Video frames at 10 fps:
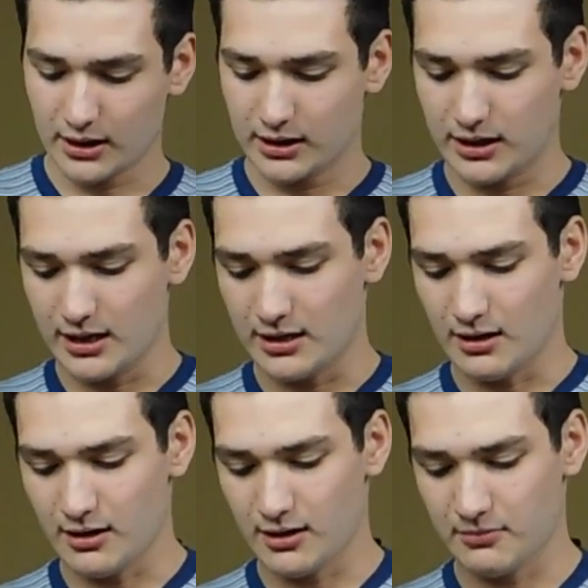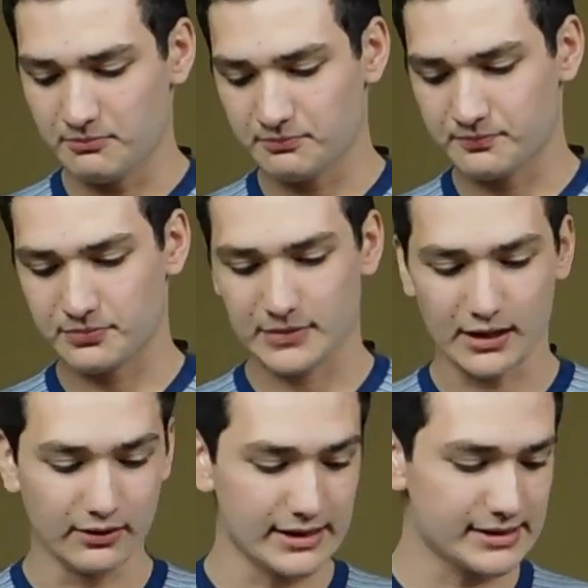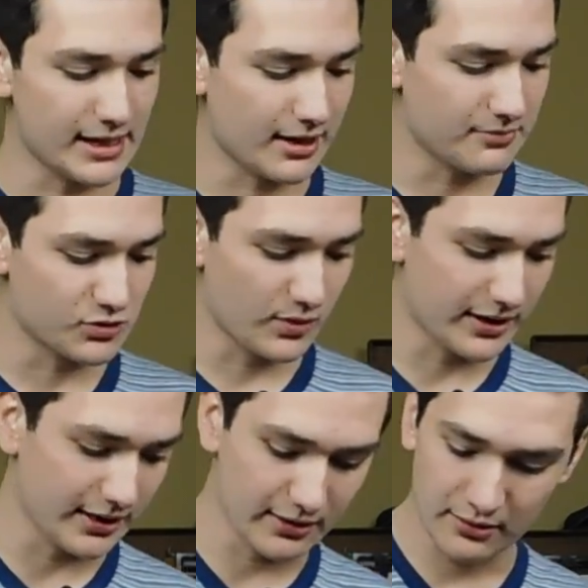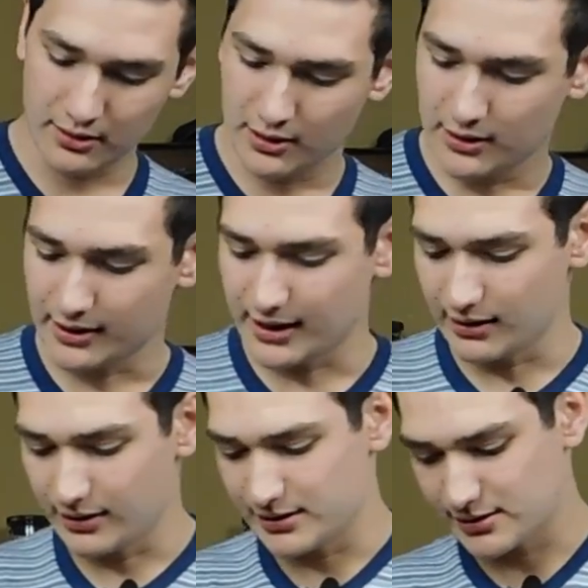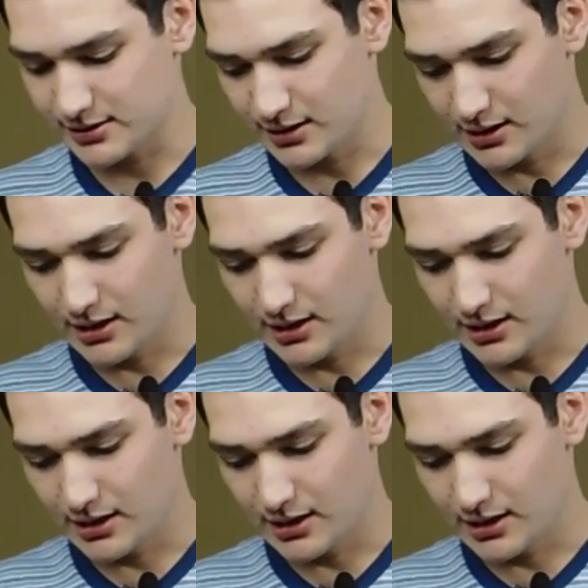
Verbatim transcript: the um, lens that comes with it, the kit lens.